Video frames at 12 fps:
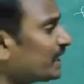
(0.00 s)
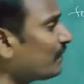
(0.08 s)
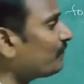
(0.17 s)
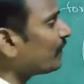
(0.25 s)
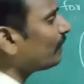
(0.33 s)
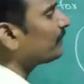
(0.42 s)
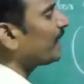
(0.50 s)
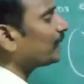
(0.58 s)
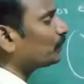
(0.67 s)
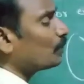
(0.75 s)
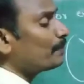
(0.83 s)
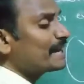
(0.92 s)
f from a
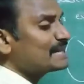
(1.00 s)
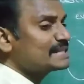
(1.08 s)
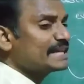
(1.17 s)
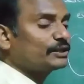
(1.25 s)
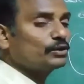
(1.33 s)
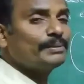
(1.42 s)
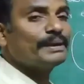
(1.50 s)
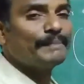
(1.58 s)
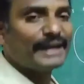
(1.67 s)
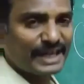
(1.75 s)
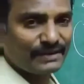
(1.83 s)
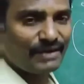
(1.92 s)
to b is said to be
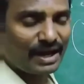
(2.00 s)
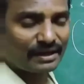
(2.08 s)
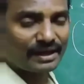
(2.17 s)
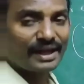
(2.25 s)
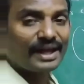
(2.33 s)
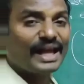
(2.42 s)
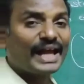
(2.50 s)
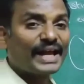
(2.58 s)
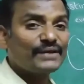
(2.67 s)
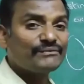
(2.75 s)
many one. A